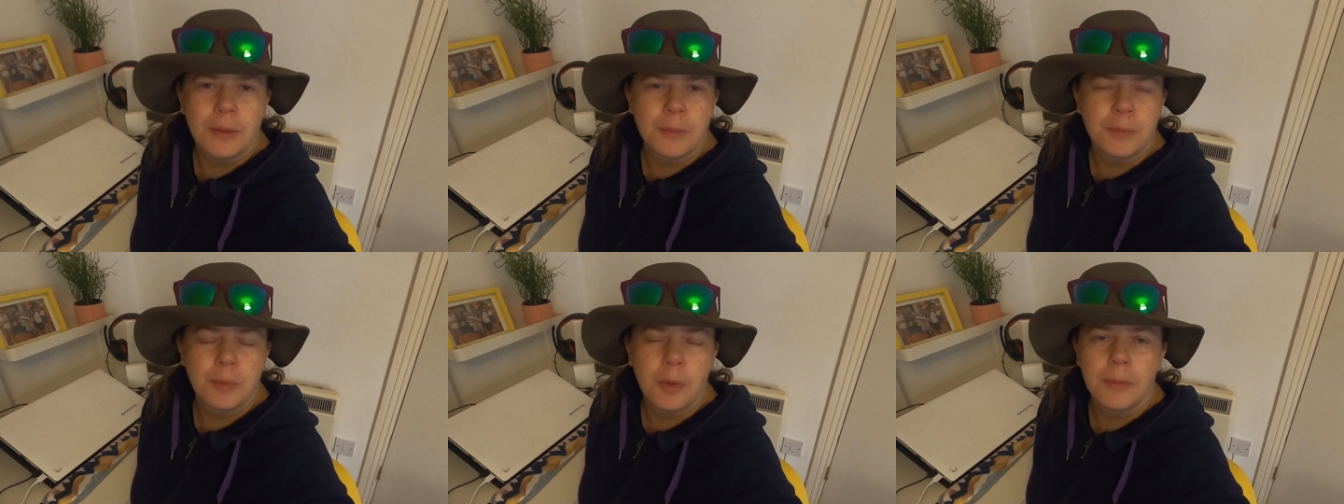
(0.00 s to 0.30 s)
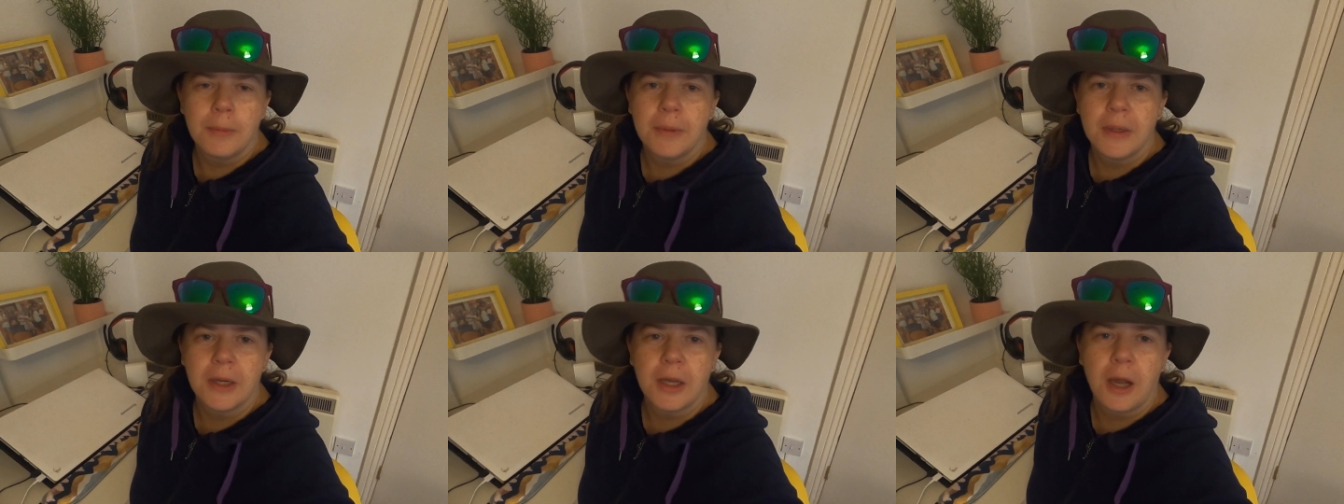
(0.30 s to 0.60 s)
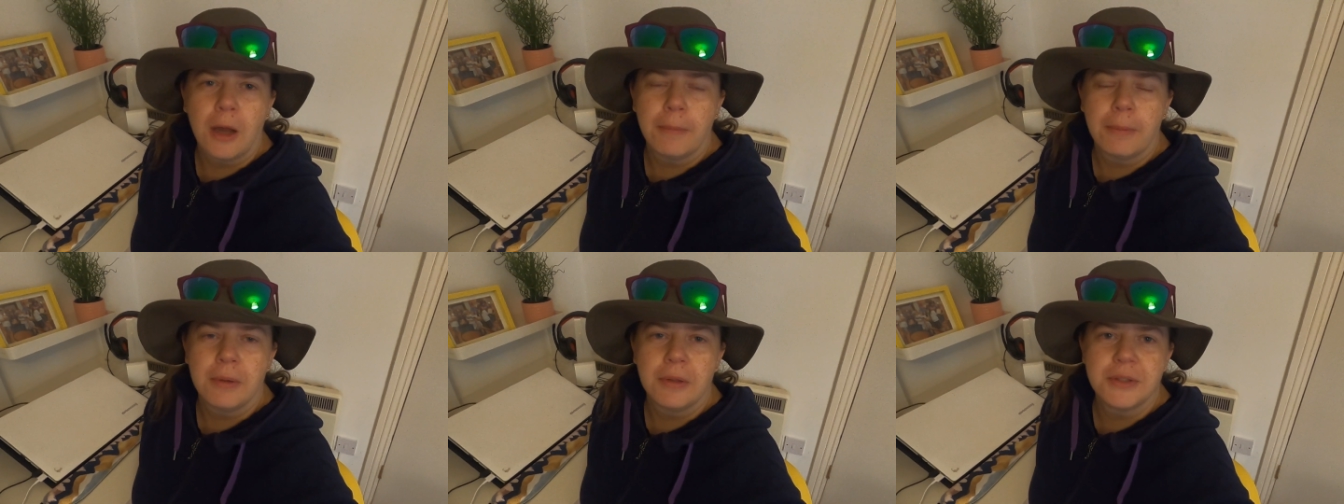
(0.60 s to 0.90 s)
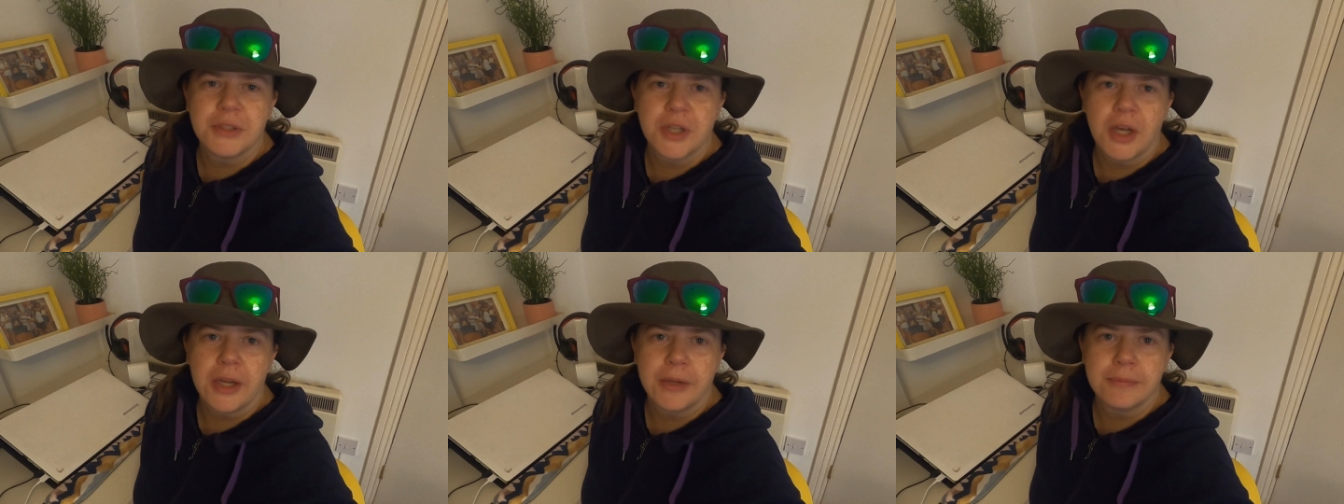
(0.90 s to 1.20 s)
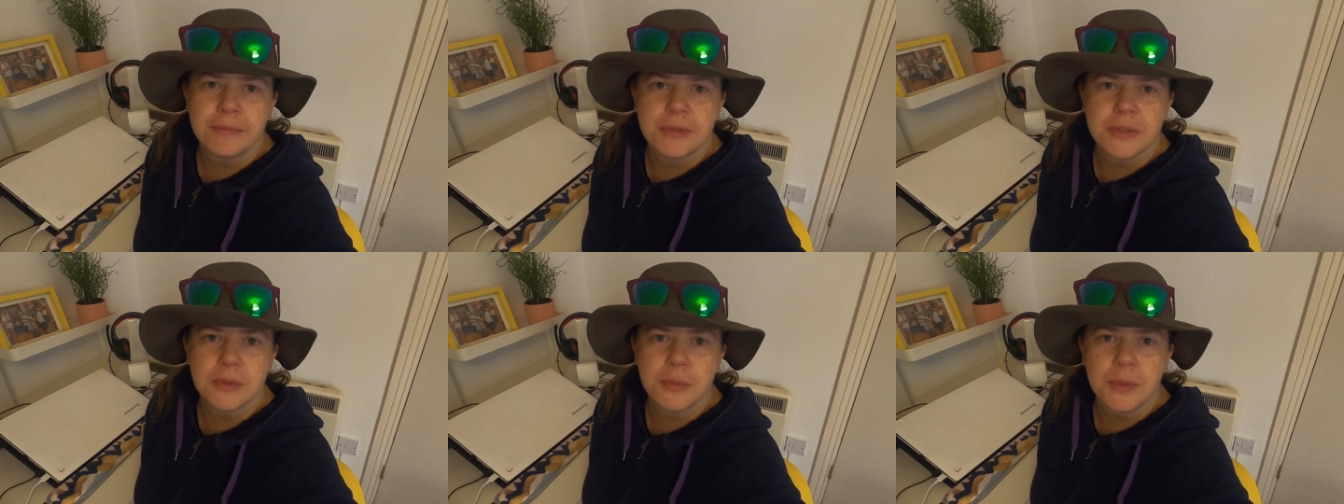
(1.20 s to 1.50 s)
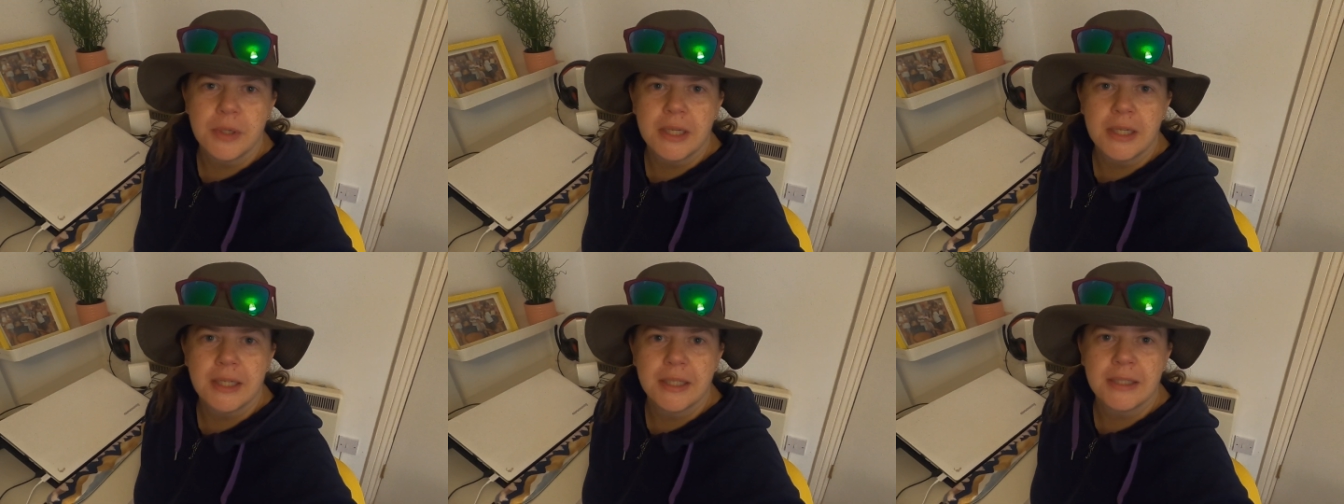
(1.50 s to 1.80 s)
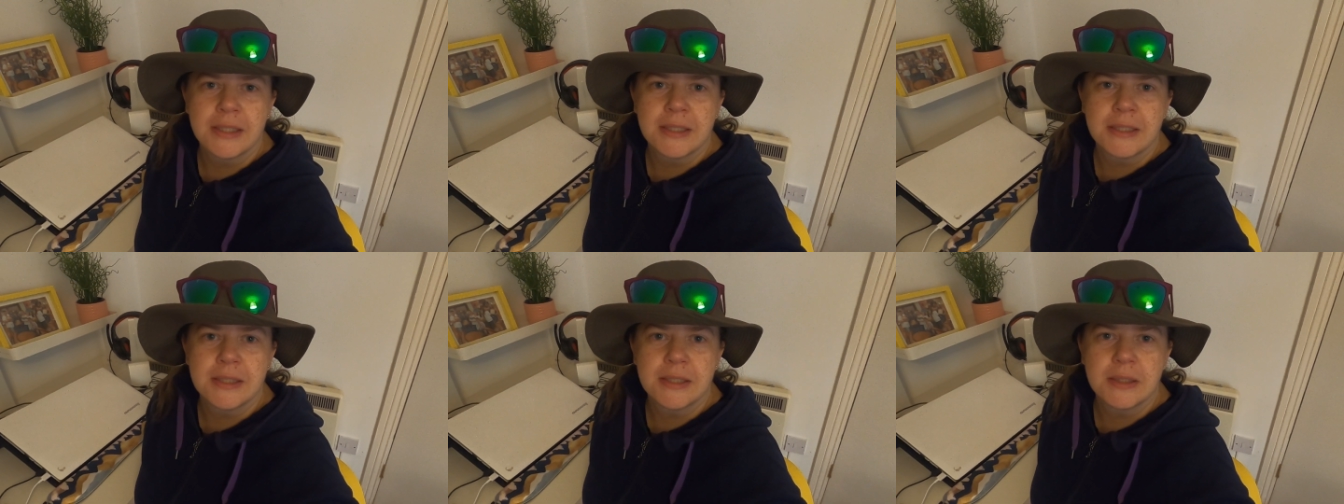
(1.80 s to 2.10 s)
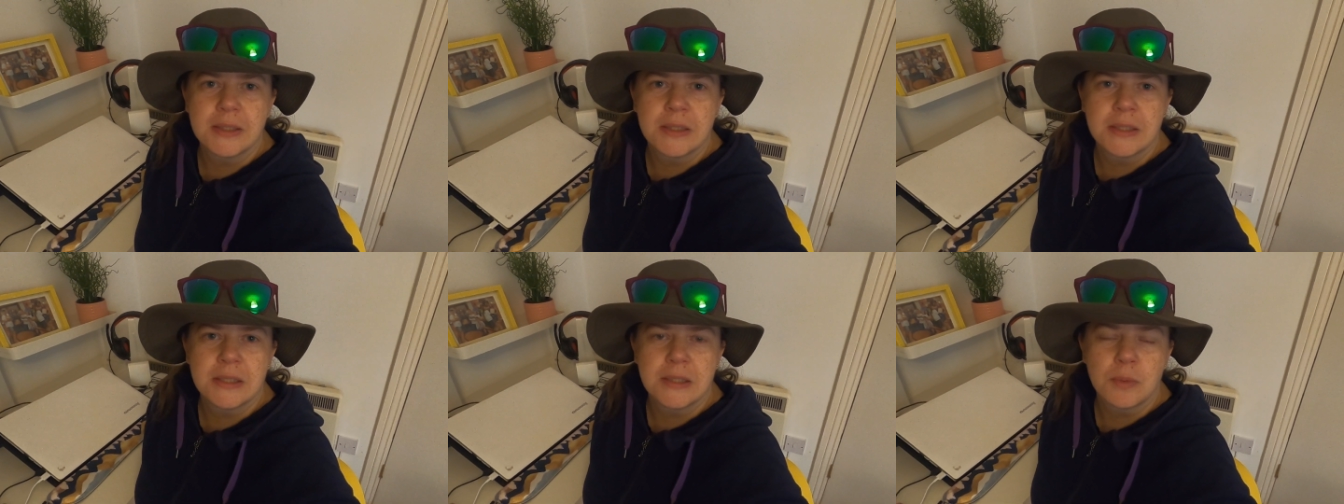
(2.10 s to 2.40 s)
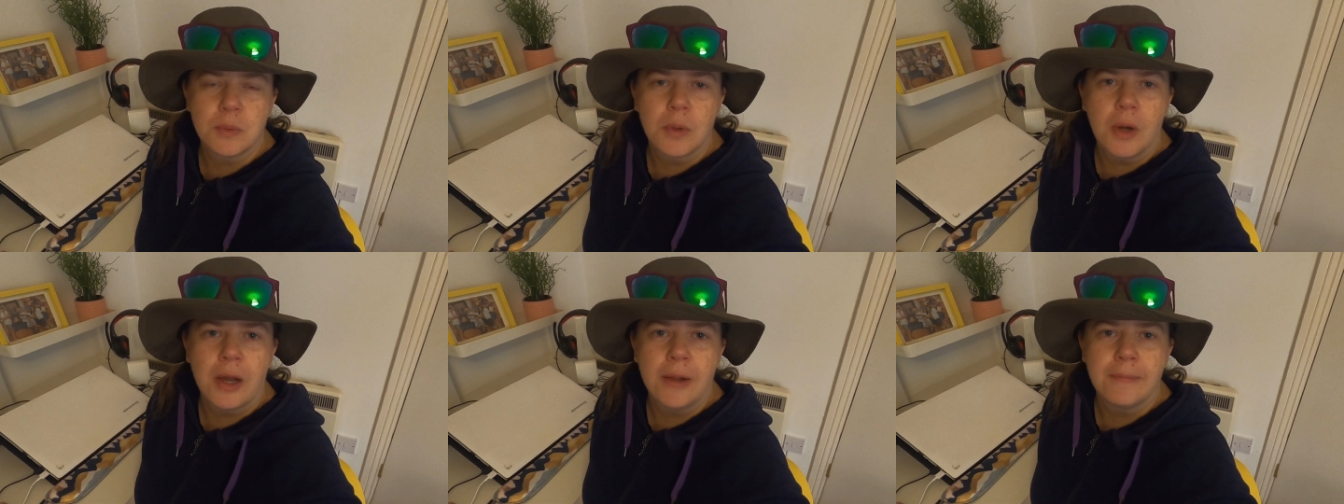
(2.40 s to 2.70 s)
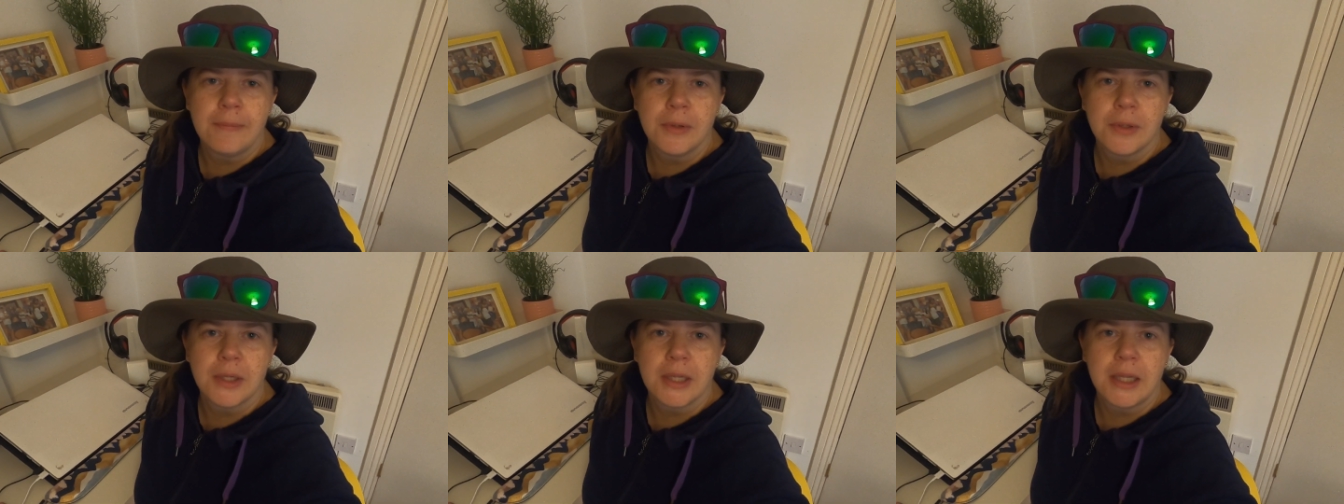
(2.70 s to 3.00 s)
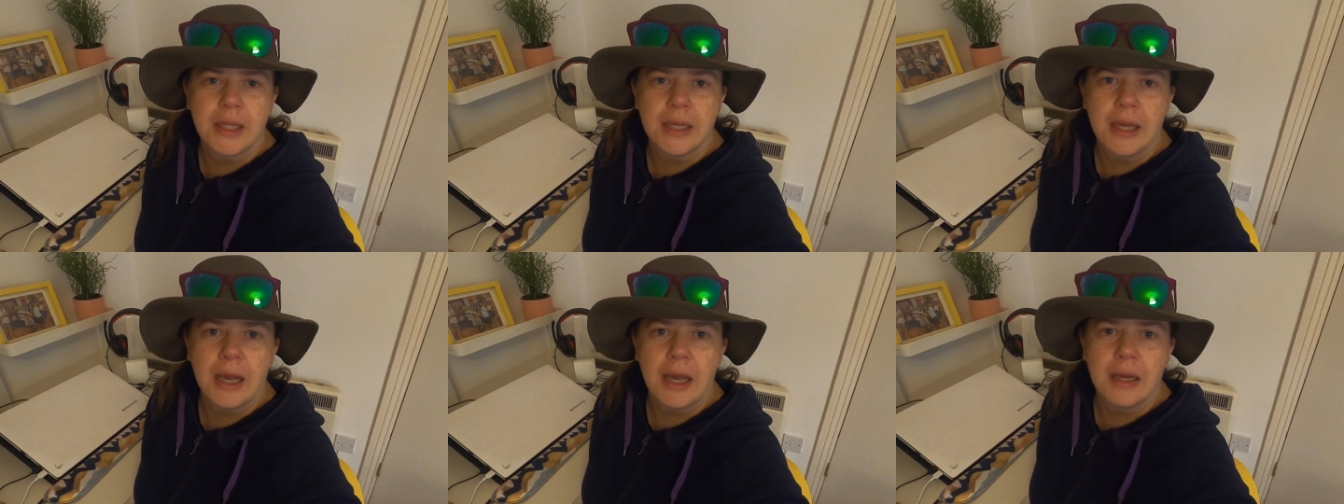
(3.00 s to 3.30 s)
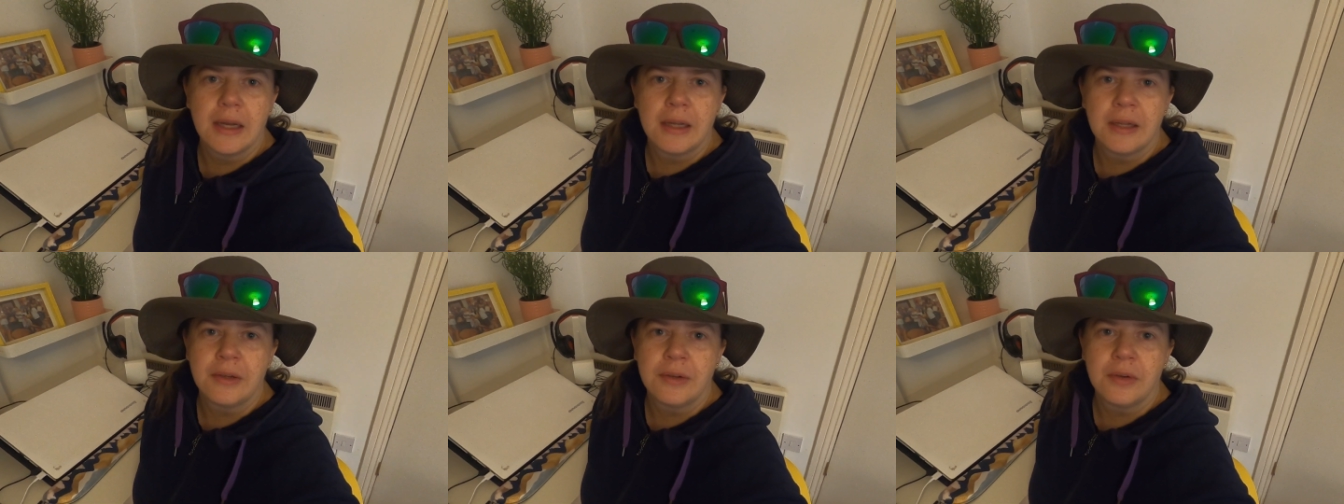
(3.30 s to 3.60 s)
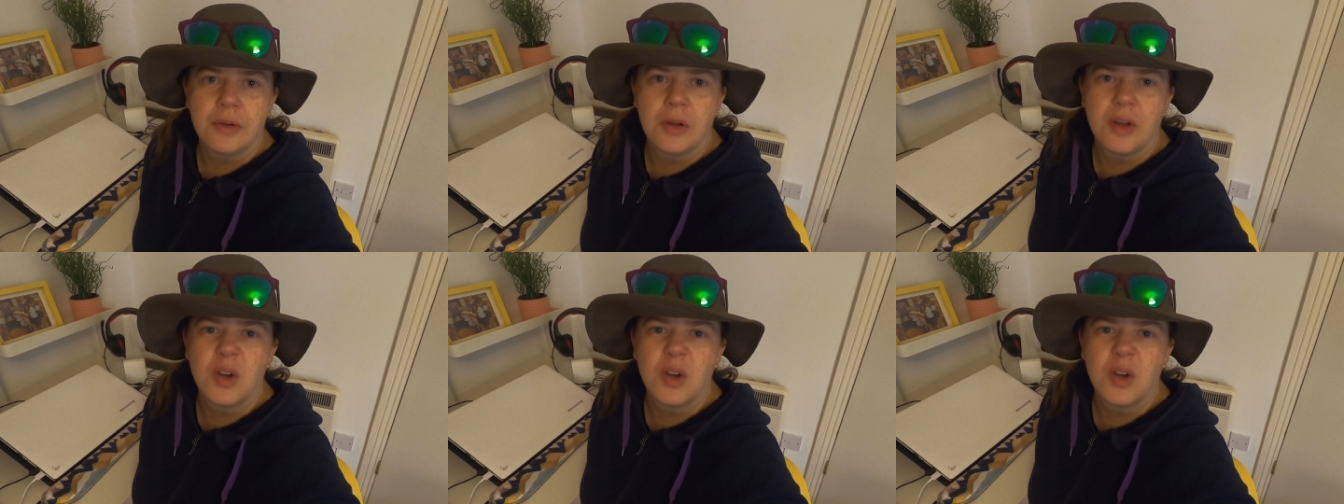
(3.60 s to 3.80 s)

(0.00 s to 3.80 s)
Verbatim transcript: probably a couple of times a week is is what I'm looking at and,